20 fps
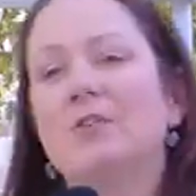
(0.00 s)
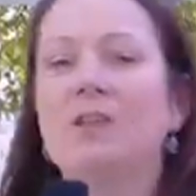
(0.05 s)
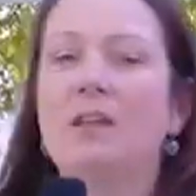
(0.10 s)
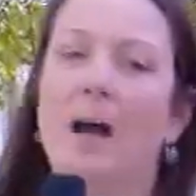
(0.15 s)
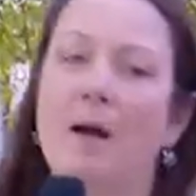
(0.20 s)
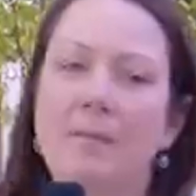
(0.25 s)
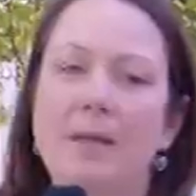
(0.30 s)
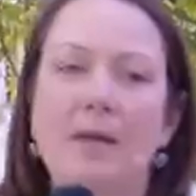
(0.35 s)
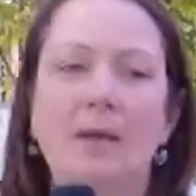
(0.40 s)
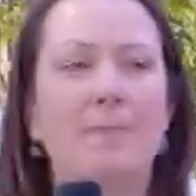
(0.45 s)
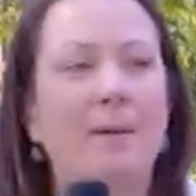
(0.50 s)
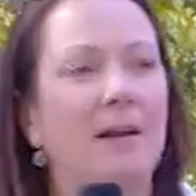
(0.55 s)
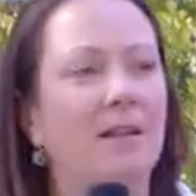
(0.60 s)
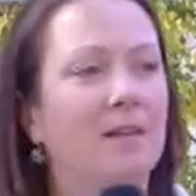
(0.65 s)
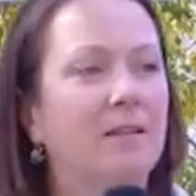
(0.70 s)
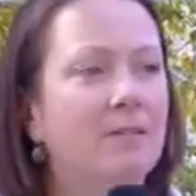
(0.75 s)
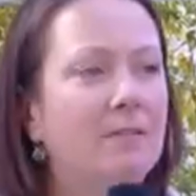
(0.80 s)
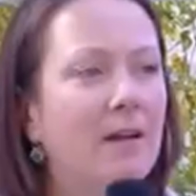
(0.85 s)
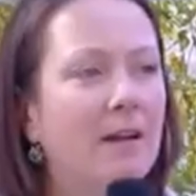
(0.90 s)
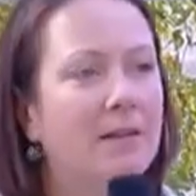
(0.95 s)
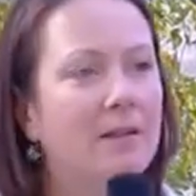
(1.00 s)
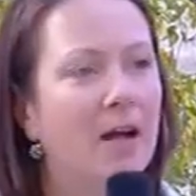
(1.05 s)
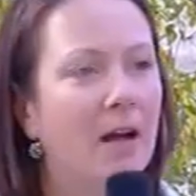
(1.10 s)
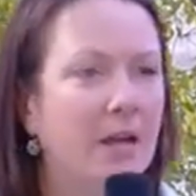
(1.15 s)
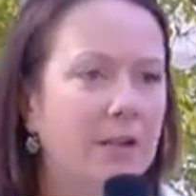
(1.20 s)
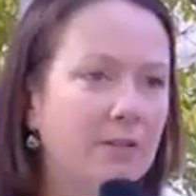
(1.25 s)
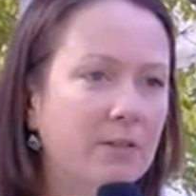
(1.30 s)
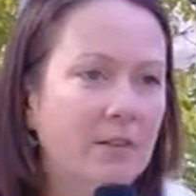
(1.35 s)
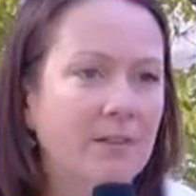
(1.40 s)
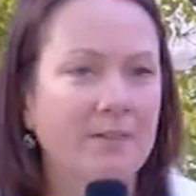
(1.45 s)
yummy about a young
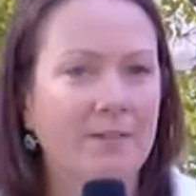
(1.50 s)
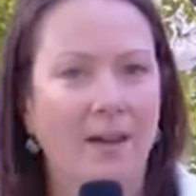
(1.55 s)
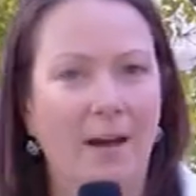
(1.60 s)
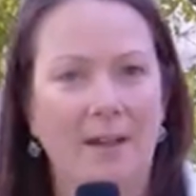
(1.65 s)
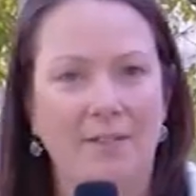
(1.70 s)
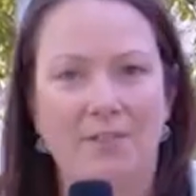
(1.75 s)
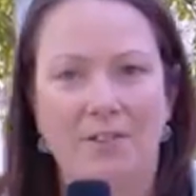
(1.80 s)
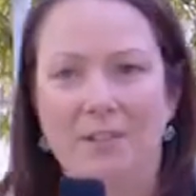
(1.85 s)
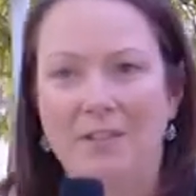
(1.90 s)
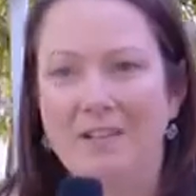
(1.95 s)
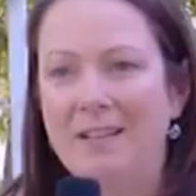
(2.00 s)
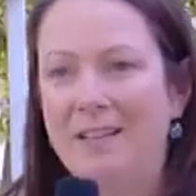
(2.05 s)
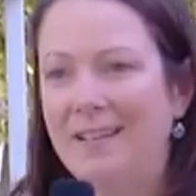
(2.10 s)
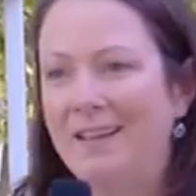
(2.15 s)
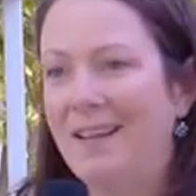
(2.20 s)
adult novel